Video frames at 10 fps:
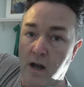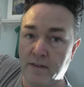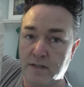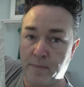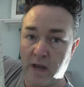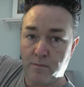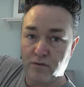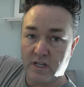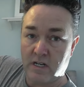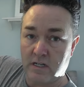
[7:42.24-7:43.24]
And this
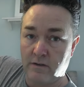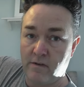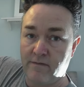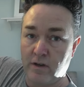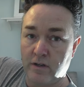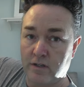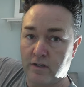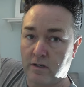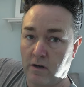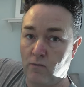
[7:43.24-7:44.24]
paper is actually
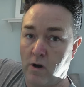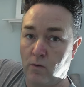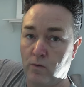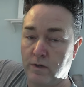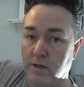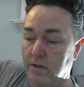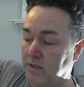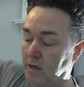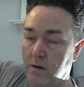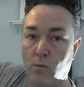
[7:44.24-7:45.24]
reverse rolled.
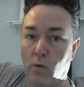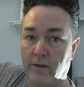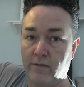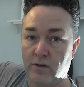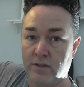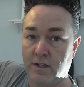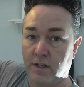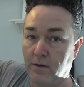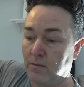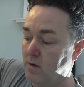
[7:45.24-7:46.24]
So what I've got to
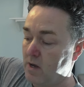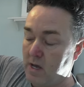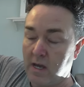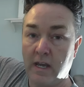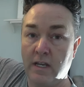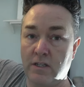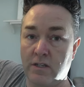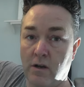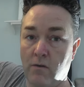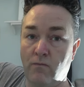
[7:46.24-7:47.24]
do
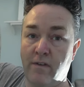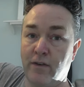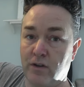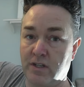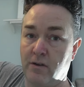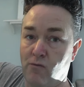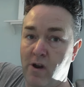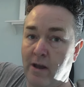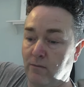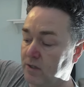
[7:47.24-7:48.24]
is reverse it
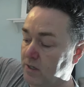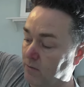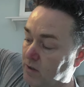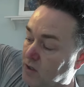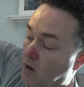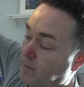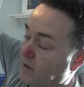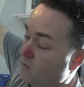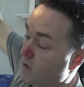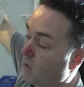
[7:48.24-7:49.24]
round. So the top
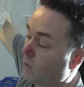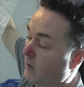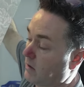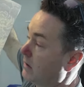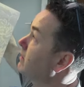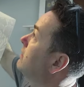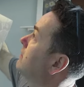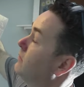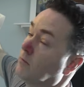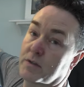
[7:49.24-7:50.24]
of the roll,
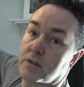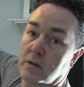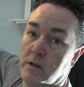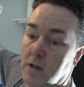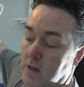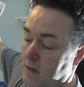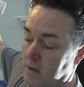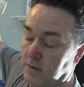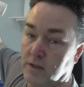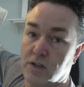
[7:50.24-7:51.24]

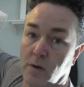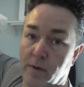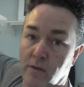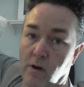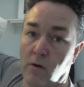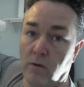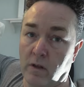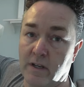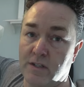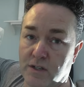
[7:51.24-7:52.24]
the top of the
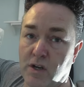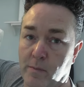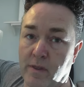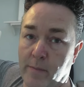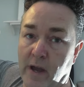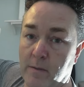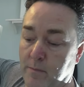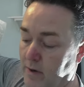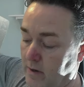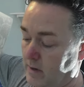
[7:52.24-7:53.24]
roll is the top of the
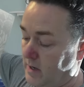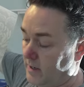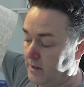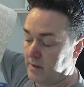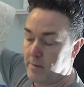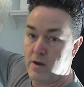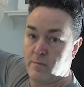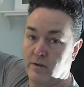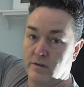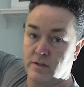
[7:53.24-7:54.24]
paper. And at the
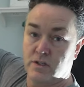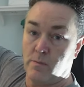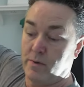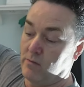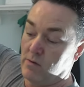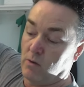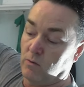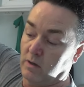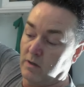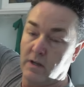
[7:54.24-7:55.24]
moment, the top of the
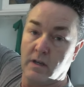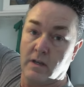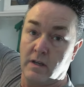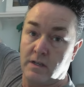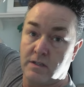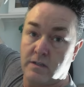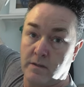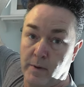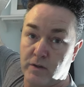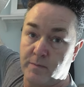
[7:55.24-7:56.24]
roll is
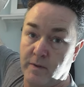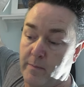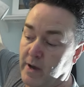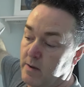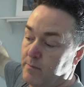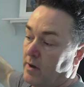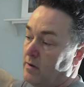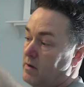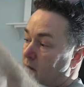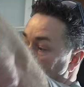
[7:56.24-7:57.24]
the bottom of the paper